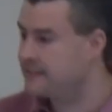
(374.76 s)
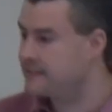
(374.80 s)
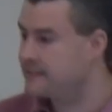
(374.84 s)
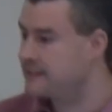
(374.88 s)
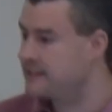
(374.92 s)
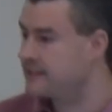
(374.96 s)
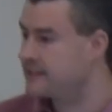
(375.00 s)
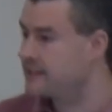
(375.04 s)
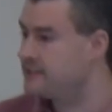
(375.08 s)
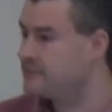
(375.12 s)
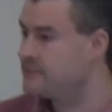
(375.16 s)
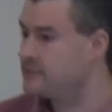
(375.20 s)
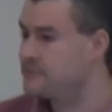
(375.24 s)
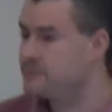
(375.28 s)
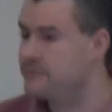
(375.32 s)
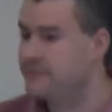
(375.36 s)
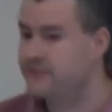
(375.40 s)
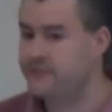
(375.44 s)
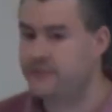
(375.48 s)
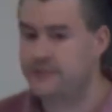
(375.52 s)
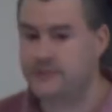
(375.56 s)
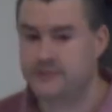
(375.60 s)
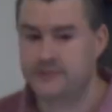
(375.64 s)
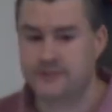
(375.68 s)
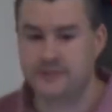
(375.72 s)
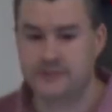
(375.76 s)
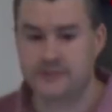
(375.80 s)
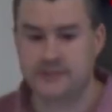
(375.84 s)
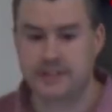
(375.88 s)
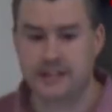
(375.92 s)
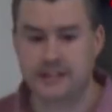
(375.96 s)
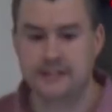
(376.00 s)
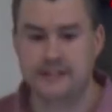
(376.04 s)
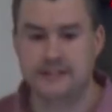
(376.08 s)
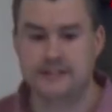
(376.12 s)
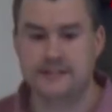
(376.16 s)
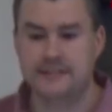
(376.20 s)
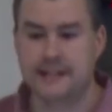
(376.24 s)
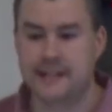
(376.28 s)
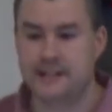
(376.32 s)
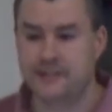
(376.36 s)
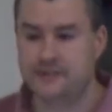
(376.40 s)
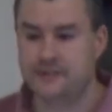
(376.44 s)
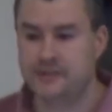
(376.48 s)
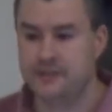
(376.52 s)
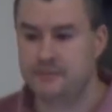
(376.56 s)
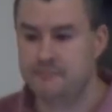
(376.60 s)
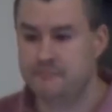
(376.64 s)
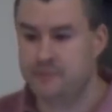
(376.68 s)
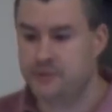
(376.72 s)
I think it would be fair to say that it's
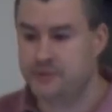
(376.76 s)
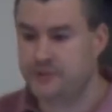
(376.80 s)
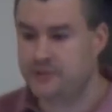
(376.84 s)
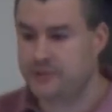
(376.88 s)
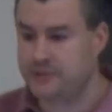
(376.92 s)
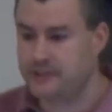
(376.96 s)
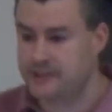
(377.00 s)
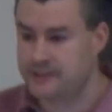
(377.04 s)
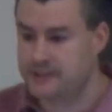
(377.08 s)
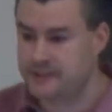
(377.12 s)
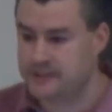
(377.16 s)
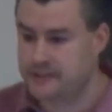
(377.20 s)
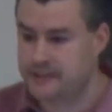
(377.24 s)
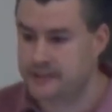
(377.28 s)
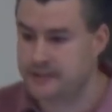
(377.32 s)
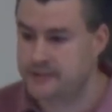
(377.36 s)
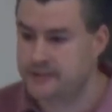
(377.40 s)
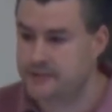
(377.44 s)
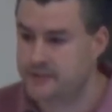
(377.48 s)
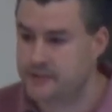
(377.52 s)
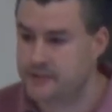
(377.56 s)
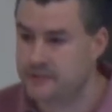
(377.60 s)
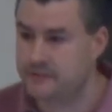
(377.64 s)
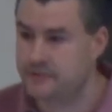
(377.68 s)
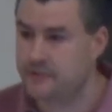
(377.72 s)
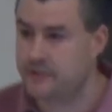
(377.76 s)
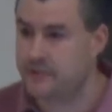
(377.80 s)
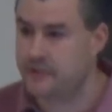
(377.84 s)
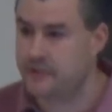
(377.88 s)
actually pushing us into the